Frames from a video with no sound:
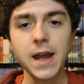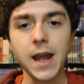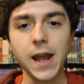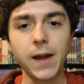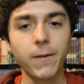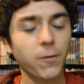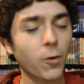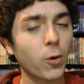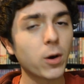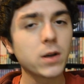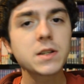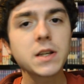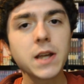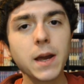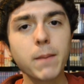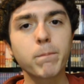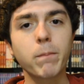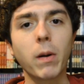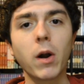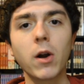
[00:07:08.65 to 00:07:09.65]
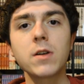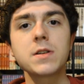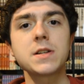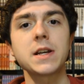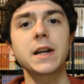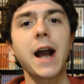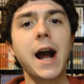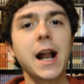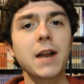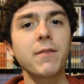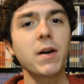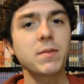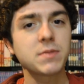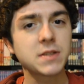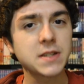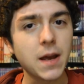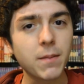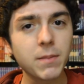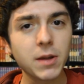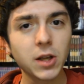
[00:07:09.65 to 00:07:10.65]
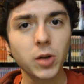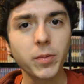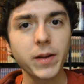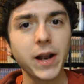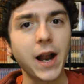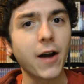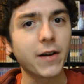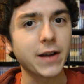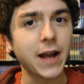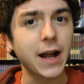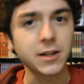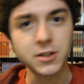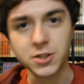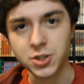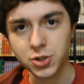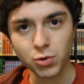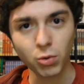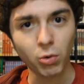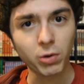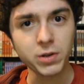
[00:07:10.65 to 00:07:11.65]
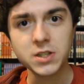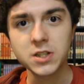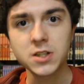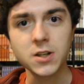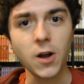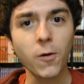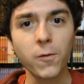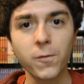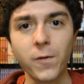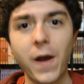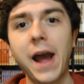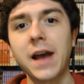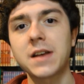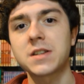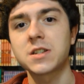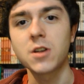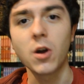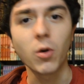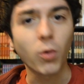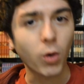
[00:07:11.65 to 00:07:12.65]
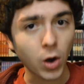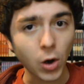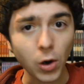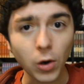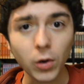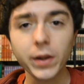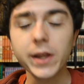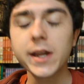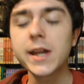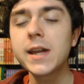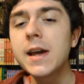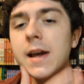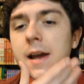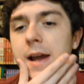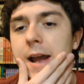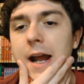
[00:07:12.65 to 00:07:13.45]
and for it to get burnt, it kind of upset me a little bit how it got destroyed so fast, so early.